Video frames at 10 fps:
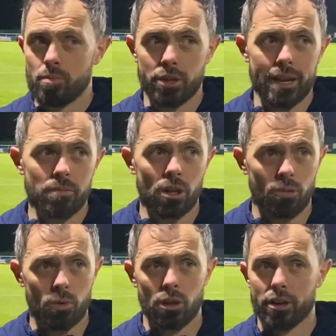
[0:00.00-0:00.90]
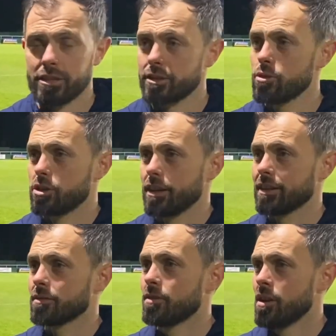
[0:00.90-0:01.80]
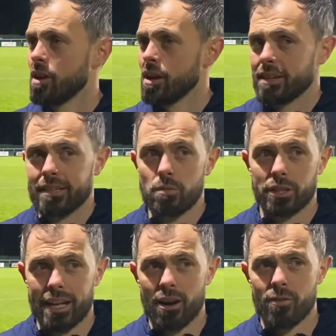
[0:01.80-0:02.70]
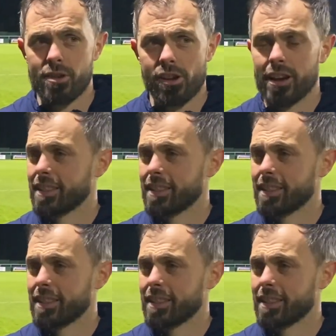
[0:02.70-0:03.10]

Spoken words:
But then we'll look at South Shield and see what they offer tonight.